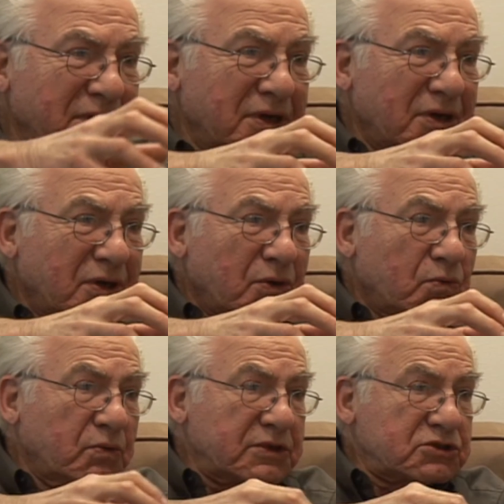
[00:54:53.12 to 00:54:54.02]
-hmm
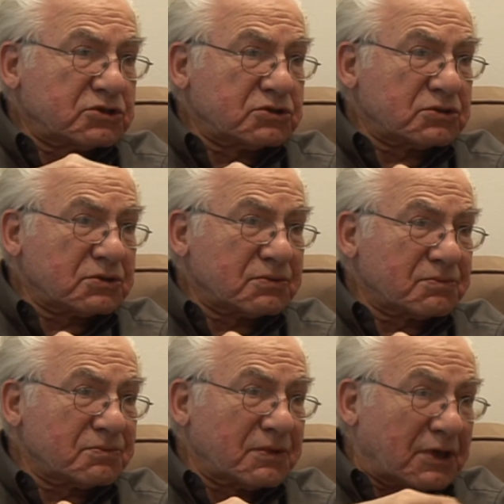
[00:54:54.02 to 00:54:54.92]
which
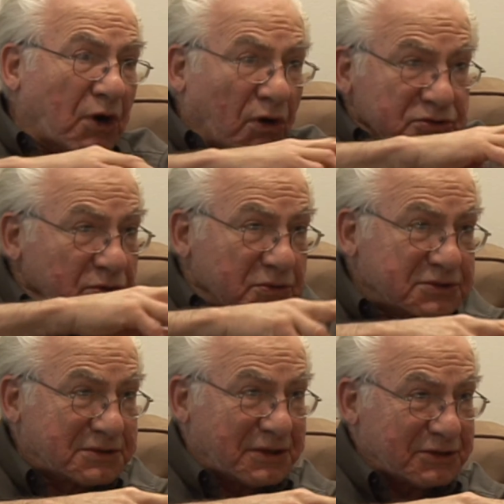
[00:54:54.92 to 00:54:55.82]
also
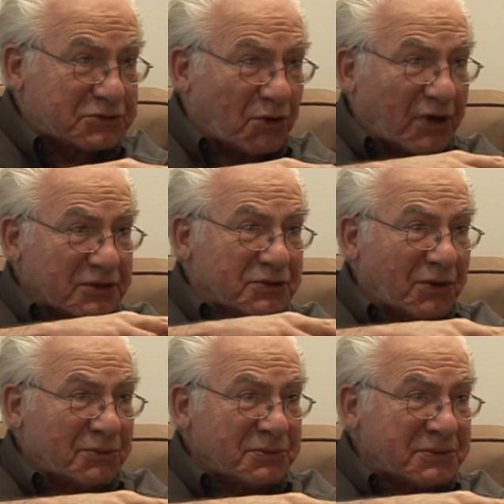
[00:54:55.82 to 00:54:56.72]
is, is taught and,
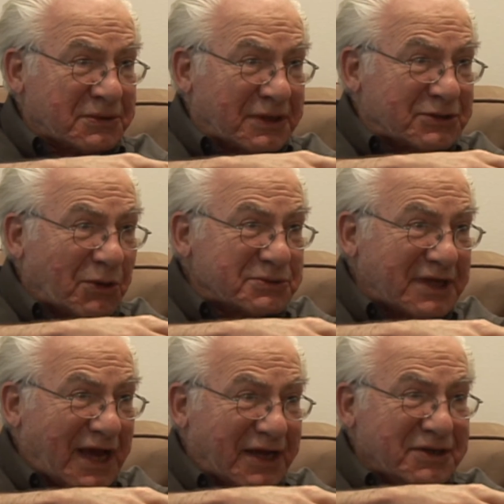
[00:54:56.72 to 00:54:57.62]
go, and goes
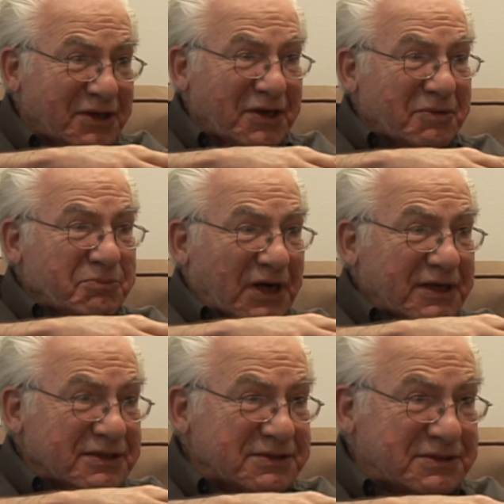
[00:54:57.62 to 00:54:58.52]
on,
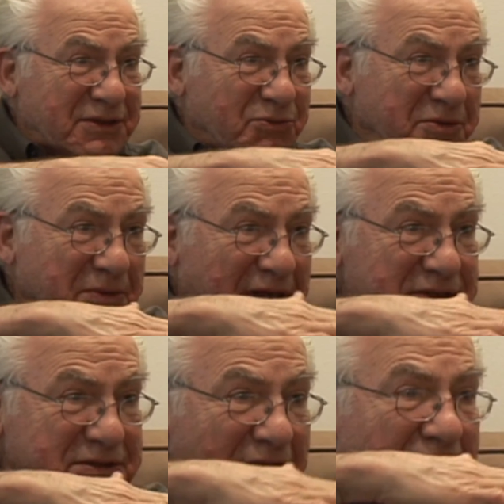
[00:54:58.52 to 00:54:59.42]
but it still remains